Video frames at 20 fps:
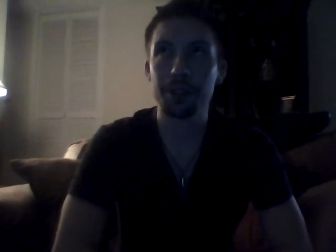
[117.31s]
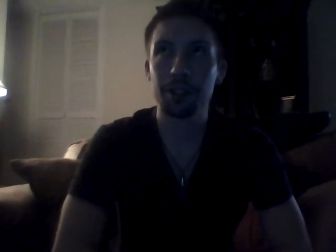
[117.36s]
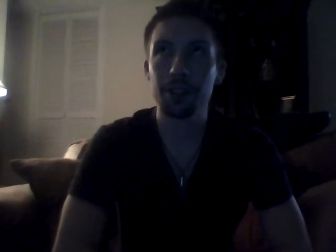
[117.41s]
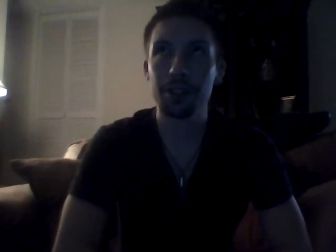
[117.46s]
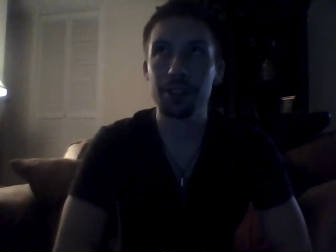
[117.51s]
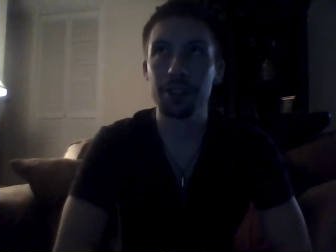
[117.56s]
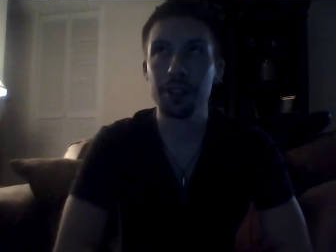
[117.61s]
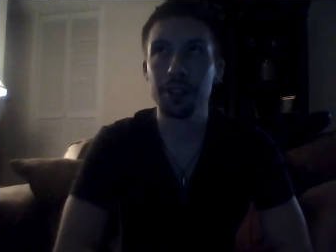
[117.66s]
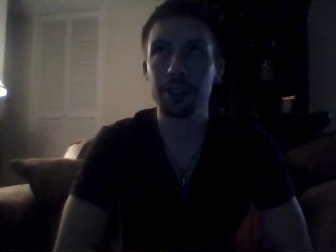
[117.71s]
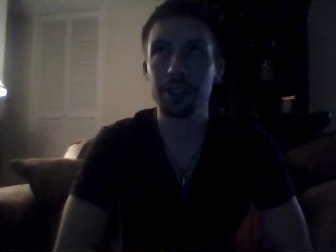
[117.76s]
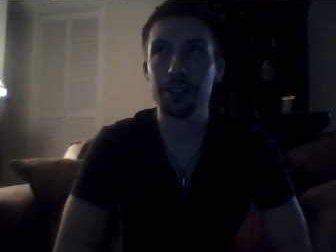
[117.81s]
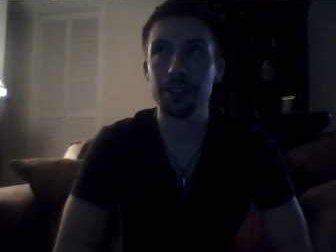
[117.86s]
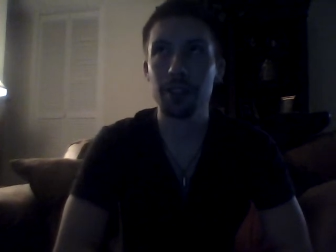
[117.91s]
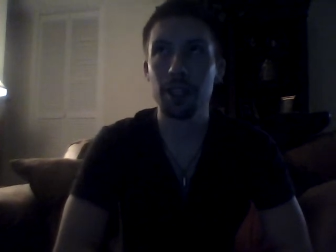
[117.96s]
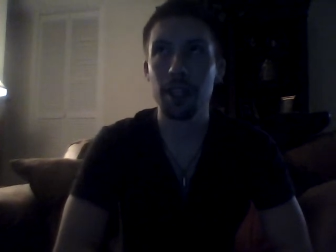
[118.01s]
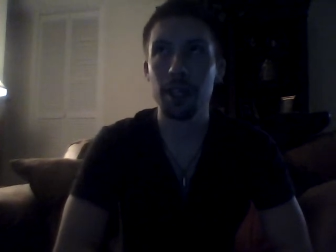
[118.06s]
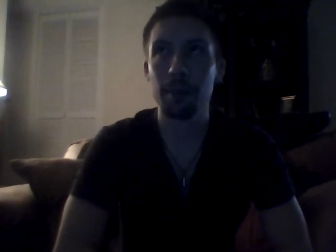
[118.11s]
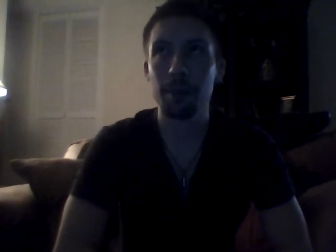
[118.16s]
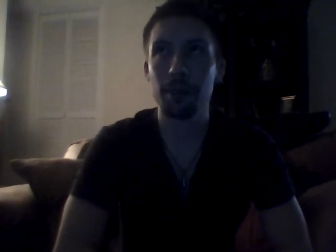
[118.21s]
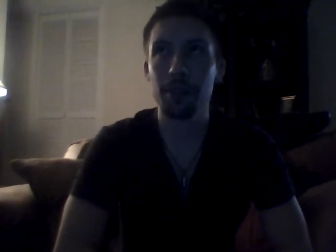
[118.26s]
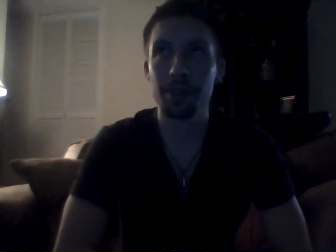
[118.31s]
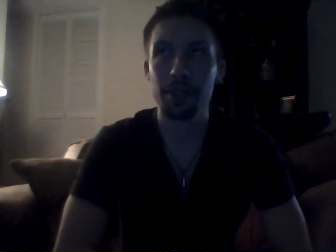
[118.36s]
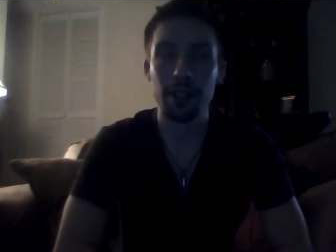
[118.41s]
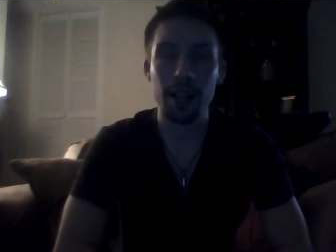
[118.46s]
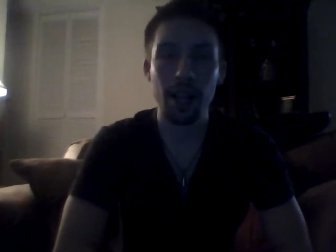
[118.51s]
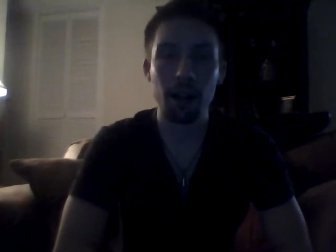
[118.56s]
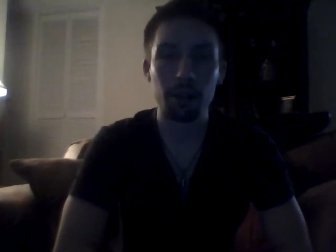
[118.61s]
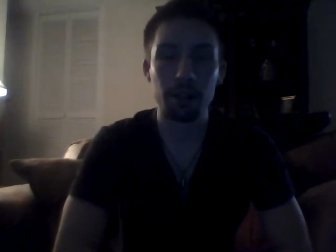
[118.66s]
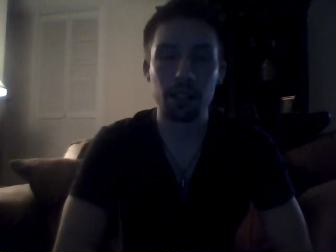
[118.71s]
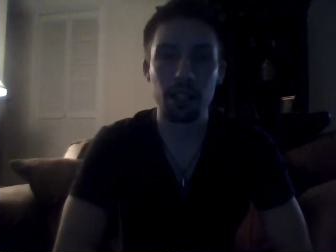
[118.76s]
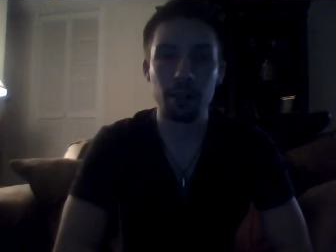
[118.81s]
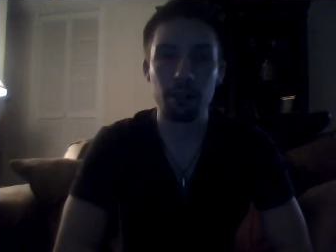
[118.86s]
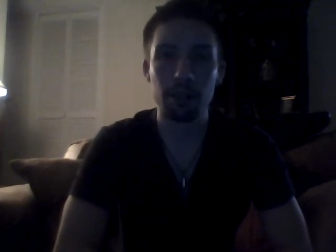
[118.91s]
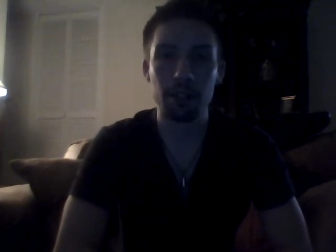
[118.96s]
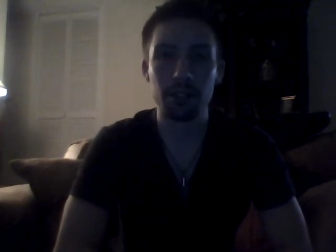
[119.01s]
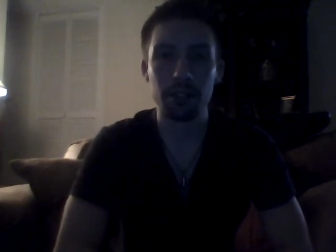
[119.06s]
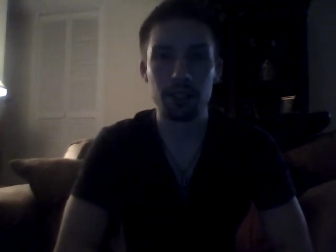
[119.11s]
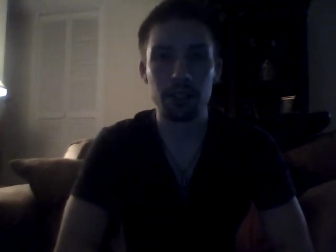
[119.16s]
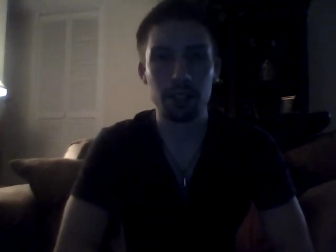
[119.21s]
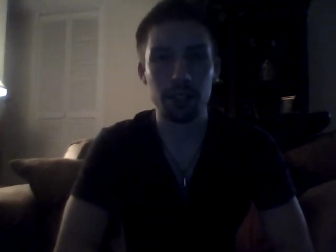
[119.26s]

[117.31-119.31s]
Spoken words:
this third outcome is